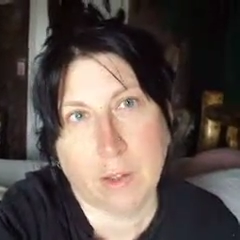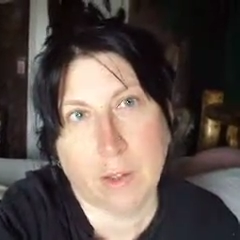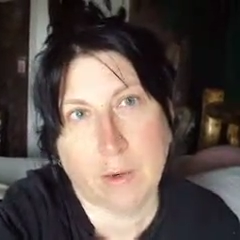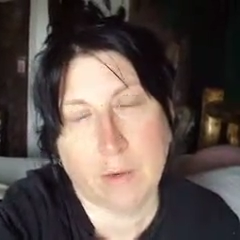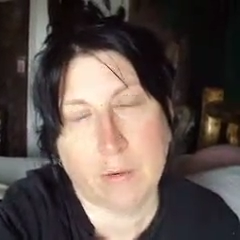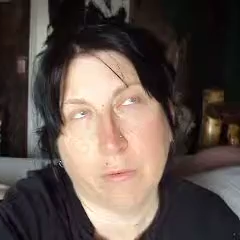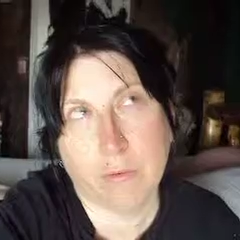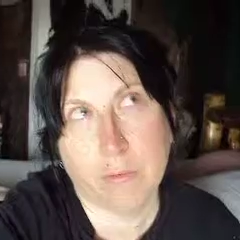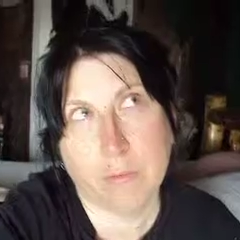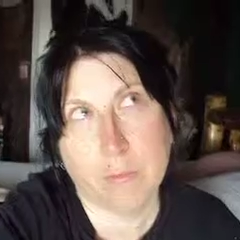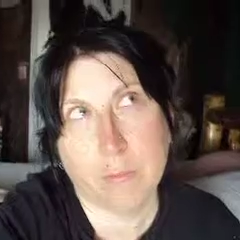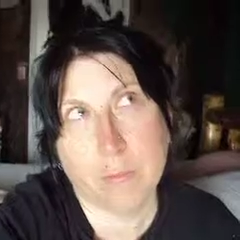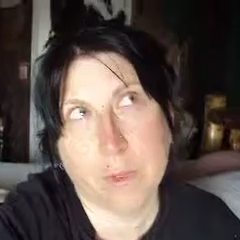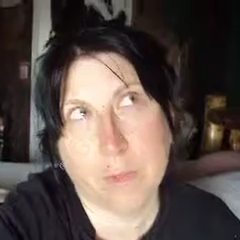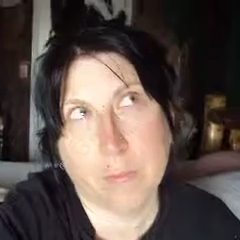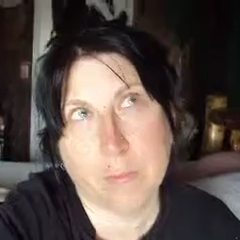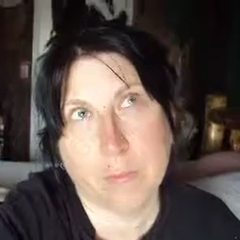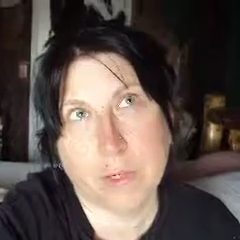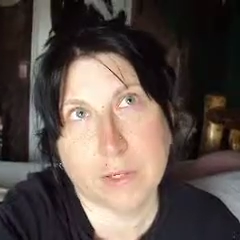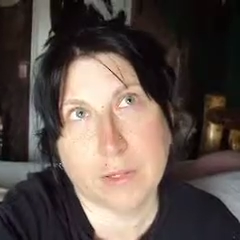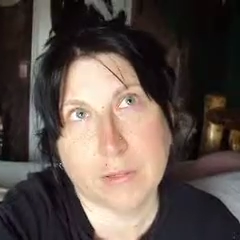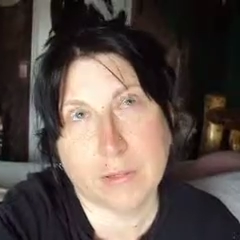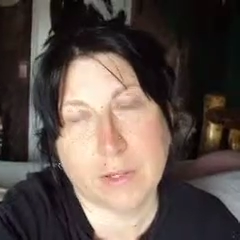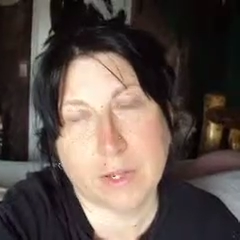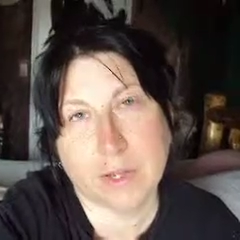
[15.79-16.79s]
I don't
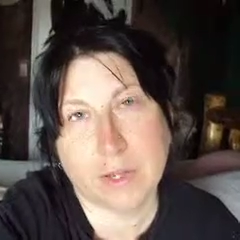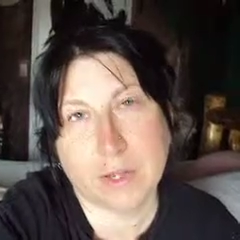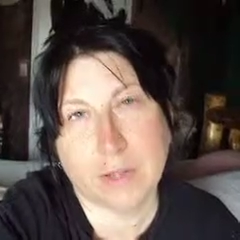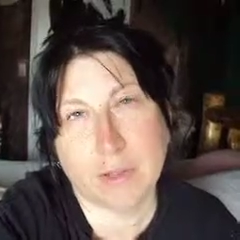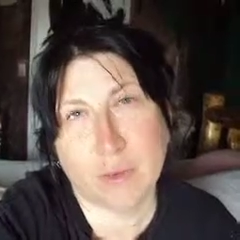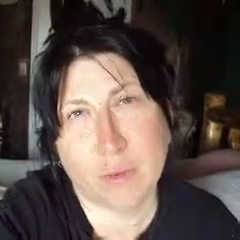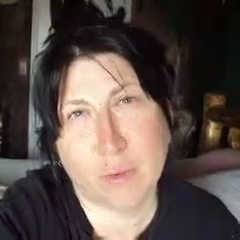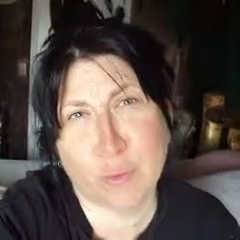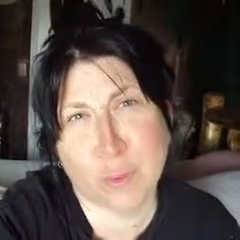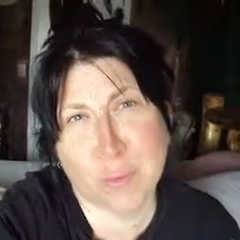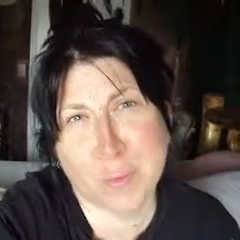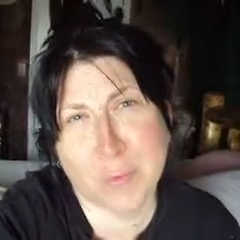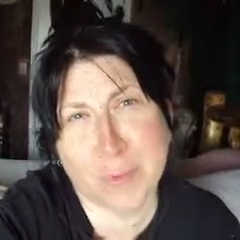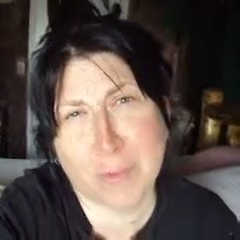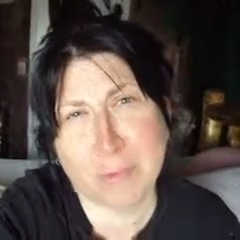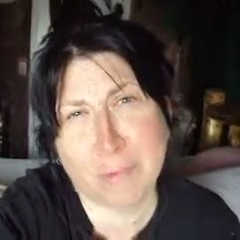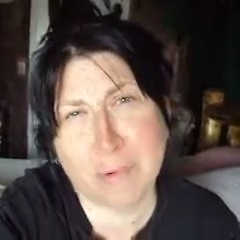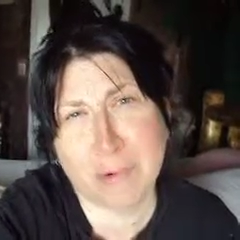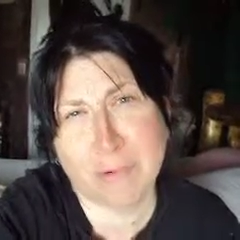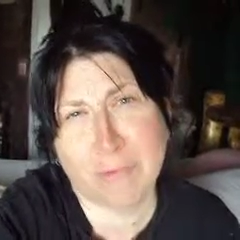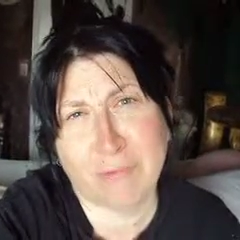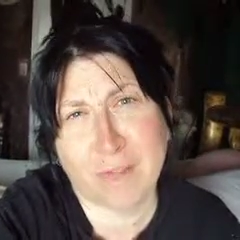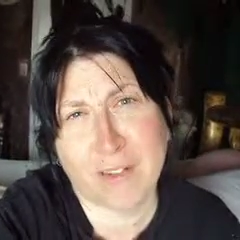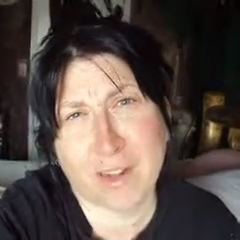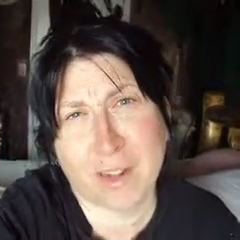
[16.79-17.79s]
remember. He's like, you don't
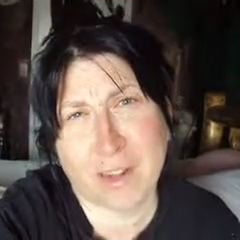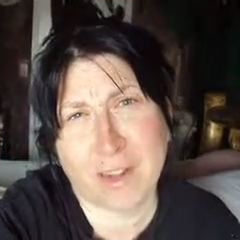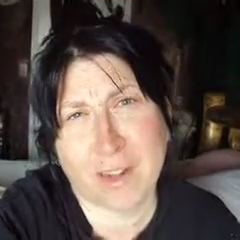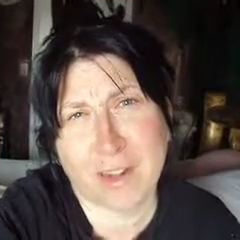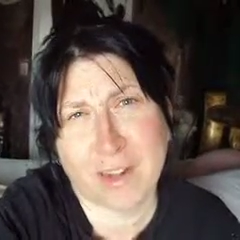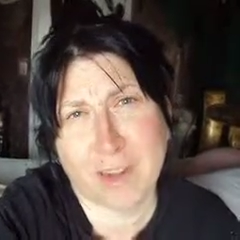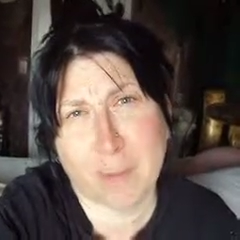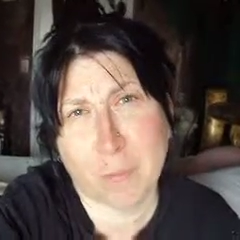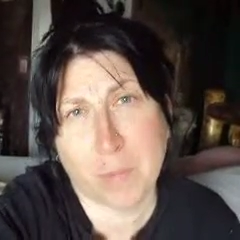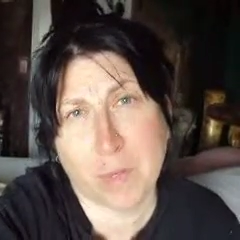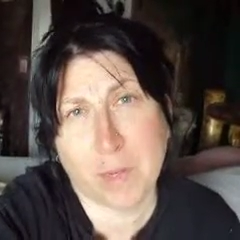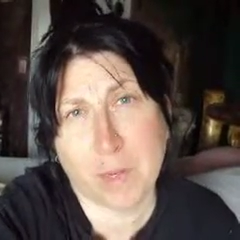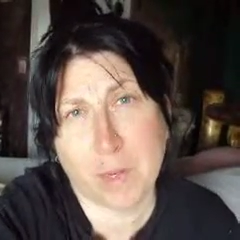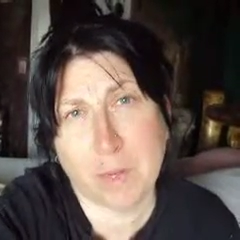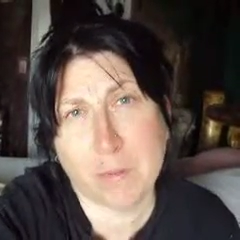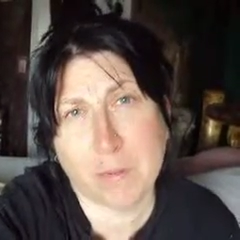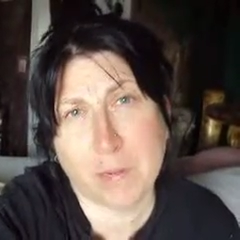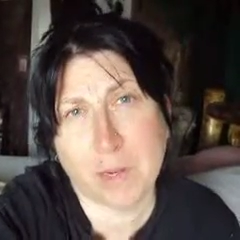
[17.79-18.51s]
remember if I got any mail?